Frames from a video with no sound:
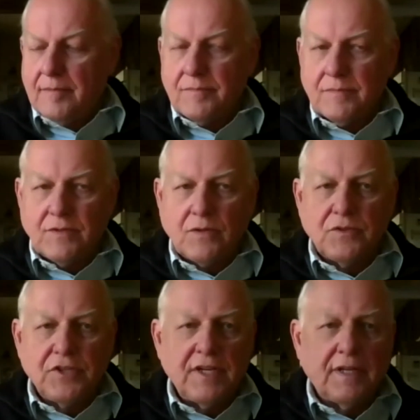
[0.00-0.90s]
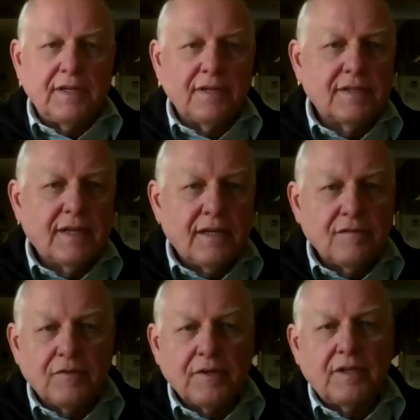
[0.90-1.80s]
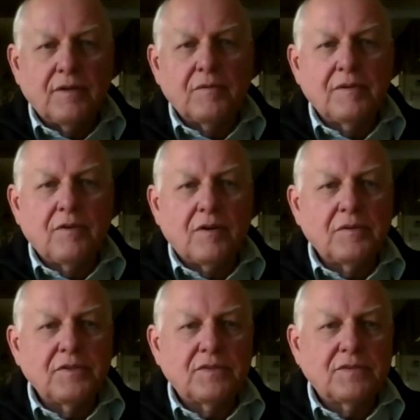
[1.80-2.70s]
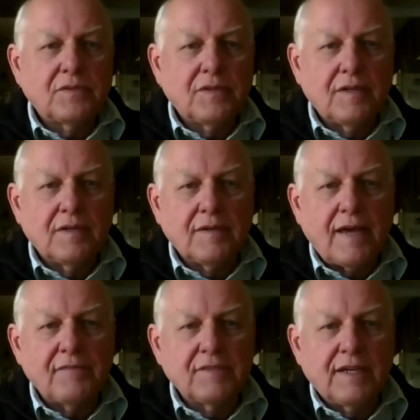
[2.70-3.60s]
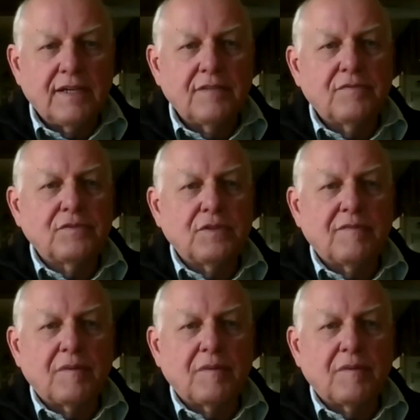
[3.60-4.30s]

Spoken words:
So Jeanne, here in California, we've always advocated for sort of a